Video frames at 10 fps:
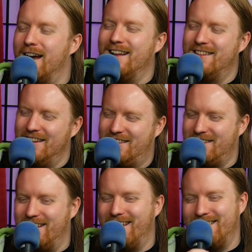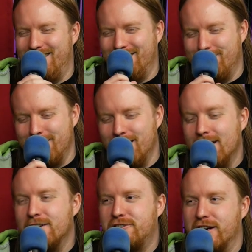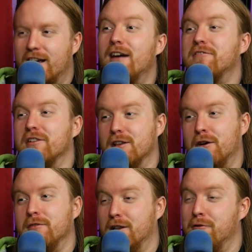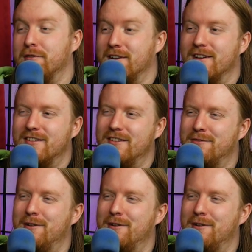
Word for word: Yeah, that's uh, yeah. Chekhov's alone loneliness is